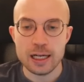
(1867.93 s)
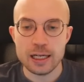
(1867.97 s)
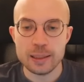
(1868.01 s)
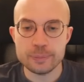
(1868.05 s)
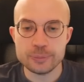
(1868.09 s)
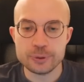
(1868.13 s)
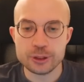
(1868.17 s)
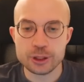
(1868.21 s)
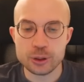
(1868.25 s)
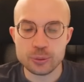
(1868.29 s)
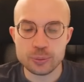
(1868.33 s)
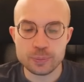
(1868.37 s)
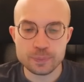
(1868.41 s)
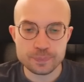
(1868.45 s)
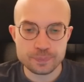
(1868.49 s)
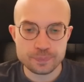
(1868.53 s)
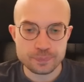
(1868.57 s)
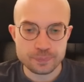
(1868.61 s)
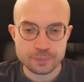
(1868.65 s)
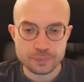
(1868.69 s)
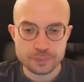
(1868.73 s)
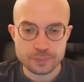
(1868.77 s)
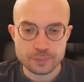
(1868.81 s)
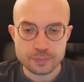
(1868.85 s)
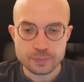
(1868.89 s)
So
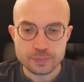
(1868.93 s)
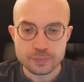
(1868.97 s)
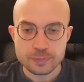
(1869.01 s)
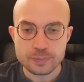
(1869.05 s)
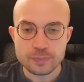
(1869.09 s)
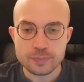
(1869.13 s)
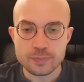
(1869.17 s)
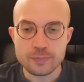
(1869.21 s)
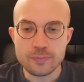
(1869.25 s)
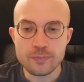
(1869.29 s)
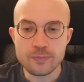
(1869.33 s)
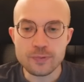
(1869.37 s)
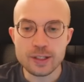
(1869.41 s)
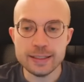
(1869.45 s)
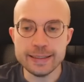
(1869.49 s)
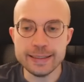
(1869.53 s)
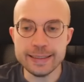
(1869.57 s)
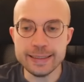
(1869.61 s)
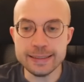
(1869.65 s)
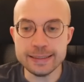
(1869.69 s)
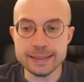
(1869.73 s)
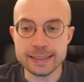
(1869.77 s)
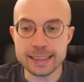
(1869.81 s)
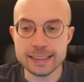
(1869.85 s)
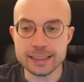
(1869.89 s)

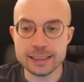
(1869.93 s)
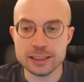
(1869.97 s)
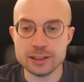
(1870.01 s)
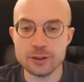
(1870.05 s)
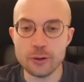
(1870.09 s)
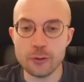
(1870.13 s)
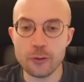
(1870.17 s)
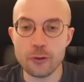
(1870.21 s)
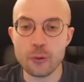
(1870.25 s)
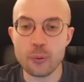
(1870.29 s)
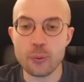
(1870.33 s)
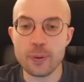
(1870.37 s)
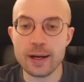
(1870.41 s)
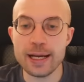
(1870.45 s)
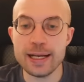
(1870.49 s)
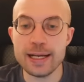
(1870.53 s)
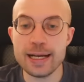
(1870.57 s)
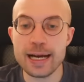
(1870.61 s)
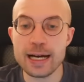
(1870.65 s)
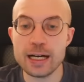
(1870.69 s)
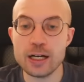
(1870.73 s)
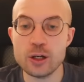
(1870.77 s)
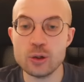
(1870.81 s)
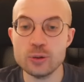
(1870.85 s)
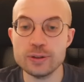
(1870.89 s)
this is another way
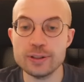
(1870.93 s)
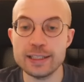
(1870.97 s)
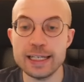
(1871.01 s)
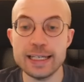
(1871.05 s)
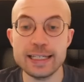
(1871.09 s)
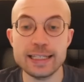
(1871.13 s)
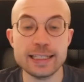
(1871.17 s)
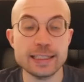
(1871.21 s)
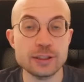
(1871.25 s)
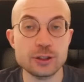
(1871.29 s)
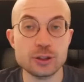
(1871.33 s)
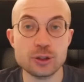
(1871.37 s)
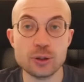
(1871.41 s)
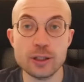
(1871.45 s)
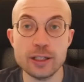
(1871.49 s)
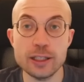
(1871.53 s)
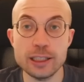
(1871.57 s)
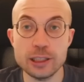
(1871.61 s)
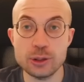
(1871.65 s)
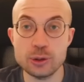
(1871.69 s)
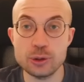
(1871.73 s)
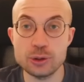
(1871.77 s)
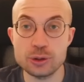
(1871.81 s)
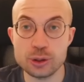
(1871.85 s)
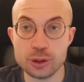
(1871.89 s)
how they can try
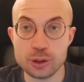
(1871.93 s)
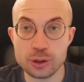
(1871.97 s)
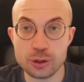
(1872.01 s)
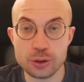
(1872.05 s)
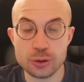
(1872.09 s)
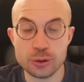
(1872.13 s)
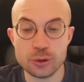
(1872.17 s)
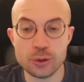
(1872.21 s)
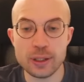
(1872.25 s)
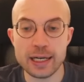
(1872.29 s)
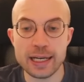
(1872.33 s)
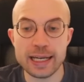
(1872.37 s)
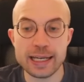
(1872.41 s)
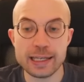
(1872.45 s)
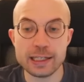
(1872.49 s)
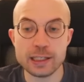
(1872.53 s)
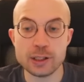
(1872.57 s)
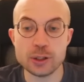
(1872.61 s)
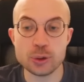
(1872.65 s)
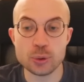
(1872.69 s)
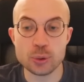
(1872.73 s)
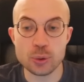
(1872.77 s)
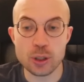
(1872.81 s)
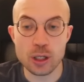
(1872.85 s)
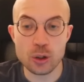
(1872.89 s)
to secure a
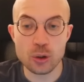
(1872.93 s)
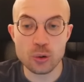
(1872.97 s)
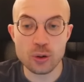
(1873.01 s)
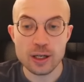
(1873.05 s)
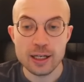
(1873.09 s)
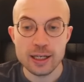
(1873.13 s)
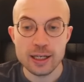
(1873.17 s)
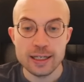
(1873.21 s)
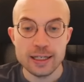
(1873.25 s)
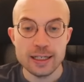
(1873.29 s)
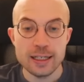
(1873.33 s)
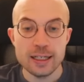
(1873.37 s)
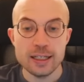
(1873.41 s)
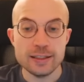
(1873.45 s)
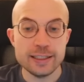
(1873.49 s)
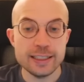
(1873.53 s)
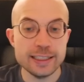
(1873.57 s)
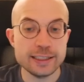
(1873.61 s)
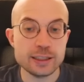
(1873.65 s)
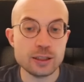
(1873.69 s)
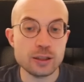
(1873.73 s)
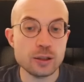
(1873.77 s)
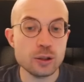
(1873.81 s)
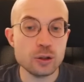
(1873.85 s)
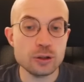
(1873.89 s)
draw.
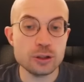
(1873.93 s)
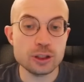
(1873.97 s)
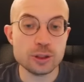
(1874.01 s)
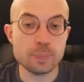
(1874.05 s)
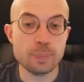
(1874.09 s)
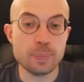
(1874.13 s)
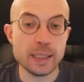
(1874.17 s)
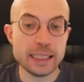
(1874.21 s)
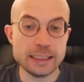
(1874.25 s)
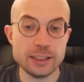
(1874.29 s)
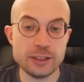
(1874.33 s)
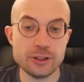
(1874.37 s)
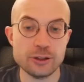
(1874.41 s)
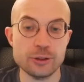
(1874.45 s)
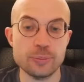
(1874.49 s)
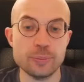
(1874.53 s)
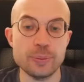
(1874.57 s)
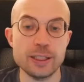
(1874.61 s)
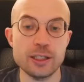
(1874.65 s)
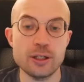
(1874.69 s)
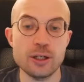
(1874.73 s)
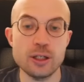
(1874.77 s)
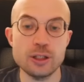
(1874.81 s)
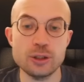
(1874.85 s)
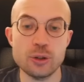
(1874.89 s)
This looks better
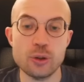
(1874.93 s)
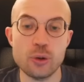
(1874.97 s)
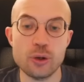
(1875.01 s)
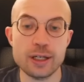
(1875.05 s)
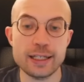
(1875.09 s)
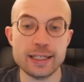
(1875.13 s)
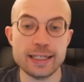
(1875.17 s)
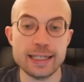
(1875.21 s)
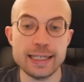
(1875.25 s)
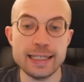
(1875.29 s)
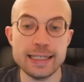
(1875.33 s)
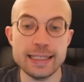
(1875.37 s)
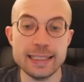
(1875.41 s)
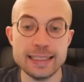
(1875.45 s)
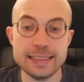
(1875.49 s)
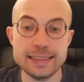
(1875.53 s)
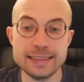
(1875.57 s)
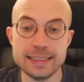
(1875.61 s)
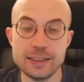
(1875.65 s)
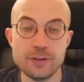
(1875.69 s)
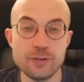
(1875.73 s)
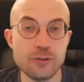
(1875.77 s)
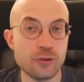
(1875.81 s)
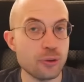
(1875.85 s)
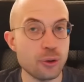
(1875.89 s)
because our king is in
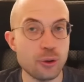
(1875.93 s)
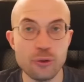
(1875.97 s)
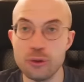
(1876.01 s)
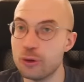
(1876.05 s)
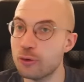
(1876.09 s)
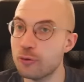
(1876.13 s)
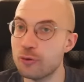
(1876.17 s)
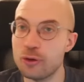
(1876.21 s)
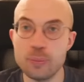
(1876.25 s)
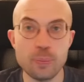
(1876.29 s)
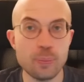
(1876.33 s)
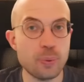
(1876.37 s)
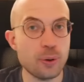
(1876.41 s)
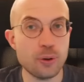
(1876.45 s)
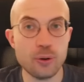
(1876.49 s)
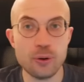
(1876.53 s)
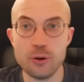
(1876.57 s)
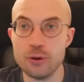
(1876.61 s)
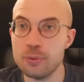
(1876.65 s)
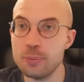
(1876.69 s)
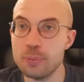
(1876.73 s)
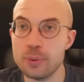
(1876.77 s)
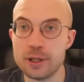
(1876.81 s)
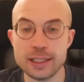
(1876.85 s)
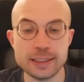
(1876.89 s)
front of the
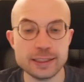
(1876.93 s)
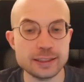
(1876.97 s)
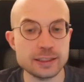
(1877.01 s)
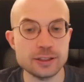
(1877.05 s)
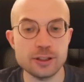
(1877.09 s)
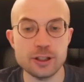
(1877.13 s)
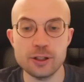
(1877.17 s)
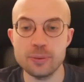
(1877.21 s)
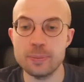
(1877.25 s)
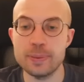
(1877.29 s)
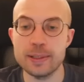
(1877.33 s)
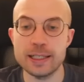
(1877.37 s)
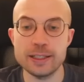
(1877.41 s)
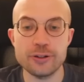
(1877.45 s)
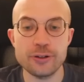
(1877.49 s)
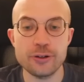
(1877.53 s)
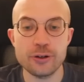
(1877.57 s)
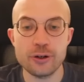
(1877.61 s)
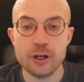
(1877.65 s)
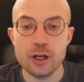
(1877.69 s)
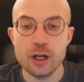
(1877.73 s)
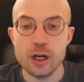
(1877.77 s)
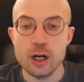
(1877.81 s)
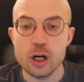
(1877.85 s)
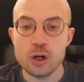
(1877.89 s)
pawn, but it's not better.
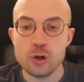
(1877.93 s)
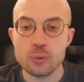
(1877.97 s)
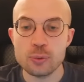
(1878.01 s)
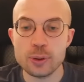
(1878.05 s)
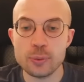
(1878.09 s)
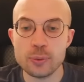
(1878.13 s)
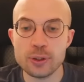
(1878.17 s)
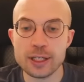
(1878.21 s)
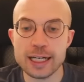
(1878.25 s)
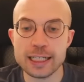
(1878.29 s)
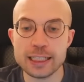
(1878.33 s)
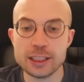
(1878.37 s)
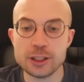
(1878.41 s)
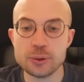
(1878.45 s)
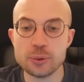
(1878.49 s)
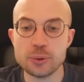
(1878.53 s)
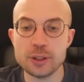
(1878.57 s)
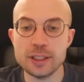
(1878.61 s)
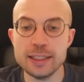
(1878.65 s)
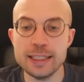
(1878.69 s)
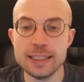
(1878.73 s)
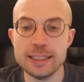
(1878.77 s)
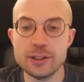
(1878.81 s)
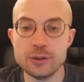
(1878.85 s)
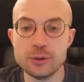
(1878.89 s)
We would actually
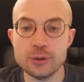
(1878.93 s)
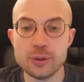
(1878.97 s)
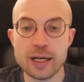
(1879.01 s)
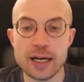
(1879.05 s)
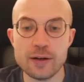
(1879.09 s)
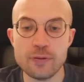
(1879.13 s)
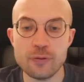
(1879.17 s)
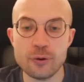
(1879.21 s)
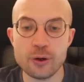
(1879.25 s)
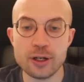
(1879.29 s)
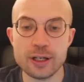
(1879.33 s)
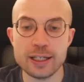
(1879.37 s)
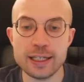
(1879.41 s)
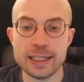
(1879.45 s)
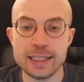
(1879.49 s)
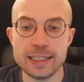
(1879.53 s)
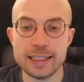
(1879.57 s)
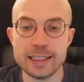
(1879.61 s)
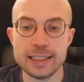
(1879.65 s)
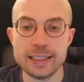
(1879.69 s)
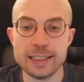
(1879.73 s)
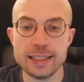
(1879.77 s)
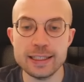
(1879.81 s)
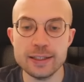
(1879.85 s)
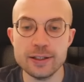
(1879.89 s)
need to have our king
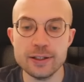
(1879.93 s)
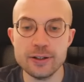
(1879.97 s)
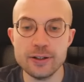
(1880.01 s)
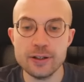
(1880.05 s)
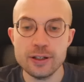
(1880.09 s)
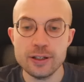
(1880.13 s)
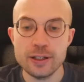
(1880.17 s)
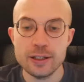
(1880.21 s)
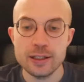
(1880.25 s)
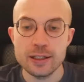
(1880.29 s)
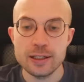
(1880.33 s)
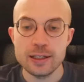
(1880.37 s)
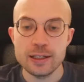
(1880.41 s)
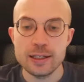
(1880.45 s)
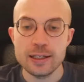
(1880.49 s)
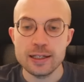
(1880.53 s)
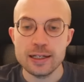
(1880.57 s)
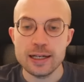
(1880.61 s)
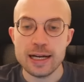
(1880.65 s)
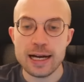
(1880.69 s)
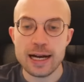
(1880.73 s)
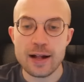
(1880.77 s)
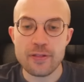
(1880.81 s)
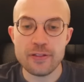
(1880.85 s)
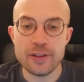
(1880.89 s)
here
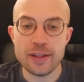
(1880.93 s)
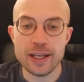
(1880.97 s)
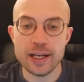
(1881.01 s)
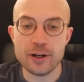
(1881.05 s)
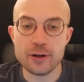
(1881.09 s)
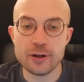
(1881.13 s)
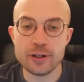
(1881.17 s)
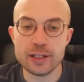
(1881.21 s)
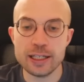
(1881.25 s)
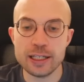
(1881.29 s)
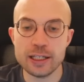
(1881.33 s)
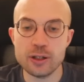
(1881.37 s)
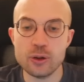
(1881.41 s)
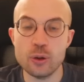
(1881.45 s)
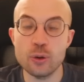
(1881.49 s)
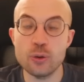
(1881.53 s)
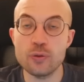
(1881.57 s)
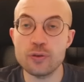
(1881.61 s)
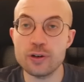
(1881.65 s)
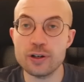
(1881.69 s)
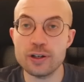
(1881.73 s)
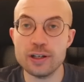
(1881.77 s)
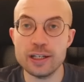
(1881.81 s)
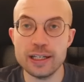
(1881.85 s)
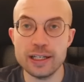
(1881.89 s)
and their king over
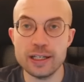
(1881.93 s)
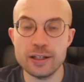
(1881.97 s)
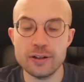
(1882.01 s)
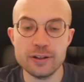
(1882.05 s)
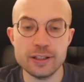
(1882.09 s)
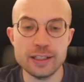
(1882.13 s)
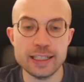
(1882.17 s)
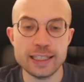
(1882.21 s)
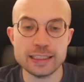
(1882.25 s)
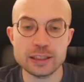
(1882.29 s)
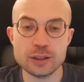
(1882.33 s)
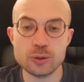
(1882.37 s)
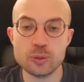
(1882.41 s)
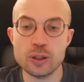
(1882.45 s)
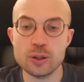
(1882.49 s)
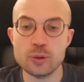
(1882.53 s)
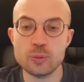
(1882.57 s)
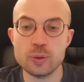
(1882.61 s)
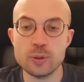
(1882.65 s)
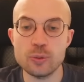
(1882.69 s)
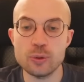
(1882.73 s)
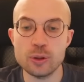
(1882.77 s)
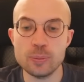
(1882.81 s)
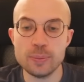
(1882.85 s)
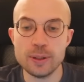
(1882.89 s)
there. That's what we
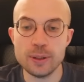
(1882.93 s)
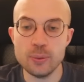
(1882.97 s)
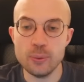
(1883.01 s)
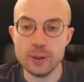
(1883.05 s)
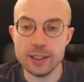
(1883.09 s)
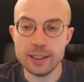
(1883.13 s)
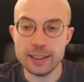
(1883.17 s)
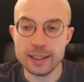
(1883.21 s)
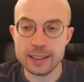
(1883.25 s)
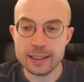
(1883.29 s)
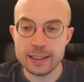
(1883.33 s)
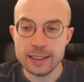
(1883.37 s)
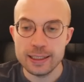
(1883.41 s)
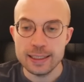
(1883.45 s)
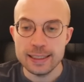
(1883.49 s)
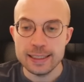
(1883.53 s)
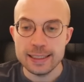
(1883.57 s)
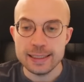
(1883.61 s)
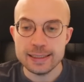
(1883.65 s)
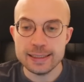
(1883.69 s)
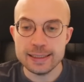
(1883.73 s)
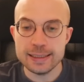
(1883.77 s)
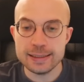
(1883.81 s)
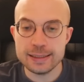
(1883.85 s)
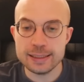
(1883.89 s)
would be winning.
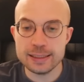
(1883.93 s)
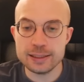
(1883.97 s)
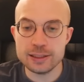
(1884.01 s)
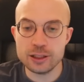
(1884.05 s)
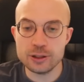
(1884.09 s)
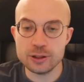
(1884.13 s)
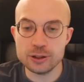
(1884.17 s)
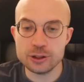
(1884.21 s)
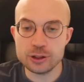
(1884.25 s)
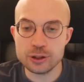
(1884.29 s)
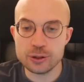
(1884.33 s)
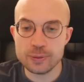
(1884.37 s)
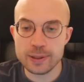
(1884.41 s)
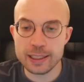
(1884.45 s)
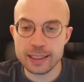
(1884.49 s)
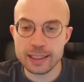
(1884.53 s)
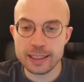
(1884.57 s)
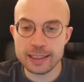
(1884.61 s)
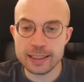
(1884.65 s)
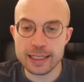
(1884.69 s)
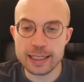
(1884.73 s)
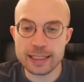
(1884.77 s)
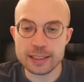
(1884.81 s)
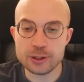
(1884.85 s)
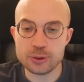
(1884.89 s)
This is also
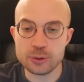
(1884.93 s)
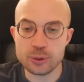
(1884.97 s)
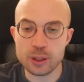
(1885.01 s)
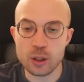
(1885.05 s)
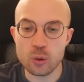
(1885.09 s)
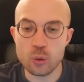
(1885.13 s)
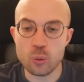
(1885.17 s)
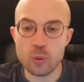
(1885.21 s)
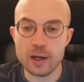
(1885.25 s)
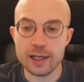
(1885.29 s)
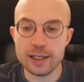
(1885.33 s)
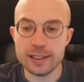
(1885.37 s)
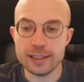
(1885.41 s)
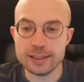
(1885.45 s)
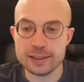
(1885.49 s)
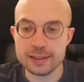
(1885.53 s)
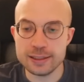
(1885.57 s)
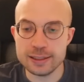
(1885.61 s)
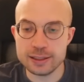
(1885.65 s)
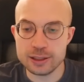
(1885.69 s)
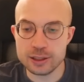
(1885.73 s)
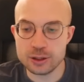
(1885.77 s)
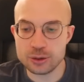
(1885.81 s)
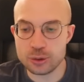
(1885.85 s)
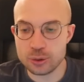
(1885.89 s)
a draw. Why is this
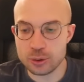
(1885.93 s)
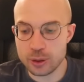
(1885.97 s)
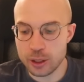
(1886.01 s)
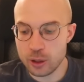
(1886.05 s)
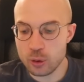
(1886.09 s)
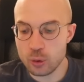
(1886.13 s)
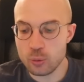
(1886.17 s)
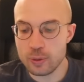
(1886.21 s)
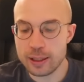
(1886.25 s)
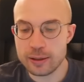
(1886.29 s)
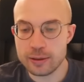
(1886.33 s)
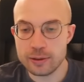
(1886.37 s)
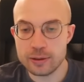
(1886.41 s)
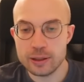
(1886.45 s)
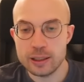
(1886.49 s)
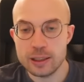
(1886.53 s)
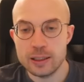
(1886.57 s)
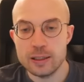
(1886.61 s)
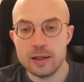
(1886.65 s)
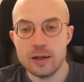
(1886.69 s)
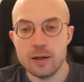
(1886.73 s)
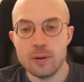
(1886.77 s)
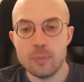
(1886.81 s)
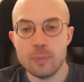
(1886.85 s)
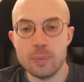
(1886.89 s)
a draw? Well,
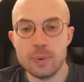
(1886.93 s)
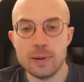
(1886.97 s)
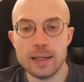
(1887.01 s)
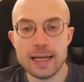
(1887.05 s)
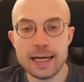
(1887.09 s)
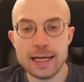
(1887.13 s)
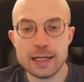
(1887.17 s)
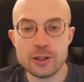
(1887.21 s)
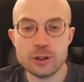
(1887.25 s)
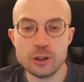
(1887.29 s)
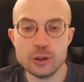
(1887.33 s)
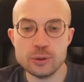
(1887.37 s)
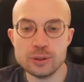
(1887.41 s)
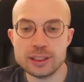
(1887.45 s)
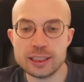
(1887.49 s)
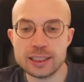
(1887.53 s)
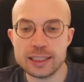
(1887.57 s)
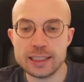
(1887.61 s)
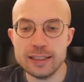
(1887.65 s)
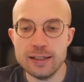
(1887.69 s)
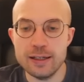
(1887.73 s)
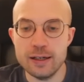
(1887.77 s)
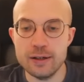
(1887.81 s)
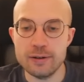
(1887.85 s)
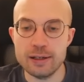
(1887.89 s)
black goes
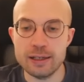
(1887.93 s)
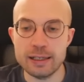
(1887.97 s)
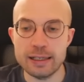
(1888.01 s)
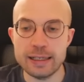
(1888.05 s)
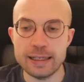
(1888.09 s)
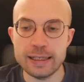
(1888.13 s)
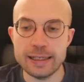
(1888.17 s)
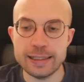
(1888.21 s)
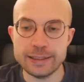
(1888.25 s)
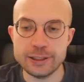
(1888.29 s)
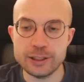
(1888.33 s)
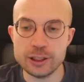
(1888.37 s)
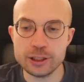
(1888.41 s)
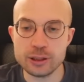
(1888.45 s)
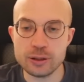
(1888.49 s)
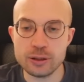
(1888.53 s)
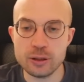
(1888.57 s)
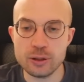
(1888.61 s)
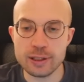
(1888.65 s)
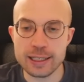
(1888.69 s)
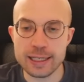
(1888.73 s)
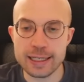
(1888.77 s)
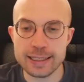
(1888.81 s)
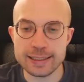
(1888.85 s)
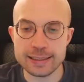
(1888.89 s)
here, and just look
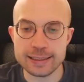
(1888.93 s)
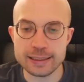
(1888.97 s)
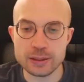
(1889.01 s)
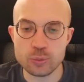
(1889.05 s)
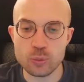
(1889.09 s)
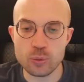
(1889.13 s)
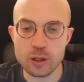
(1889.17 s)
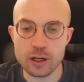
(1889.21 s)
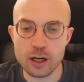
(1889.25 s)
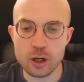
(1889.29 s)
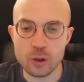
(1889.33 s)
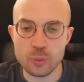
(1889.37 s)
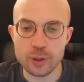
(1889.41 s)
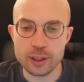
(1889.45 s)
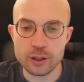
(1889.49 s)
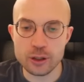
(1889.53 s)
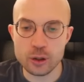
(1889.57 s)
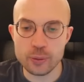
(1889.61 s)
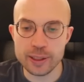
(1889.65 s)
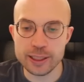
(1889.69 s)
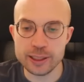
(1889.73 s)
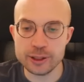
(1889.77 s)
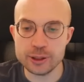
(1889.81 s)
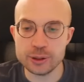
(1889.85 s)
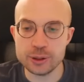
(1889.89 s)
at this. What are we
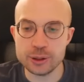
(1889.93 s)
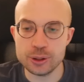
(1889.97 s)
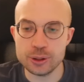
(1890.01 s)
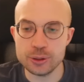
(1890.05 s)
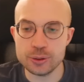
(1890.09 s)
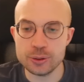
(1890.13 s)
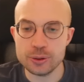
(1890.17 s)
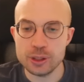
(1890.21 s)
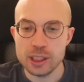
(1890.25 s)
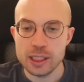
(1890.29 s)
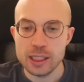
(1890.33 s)
going to do?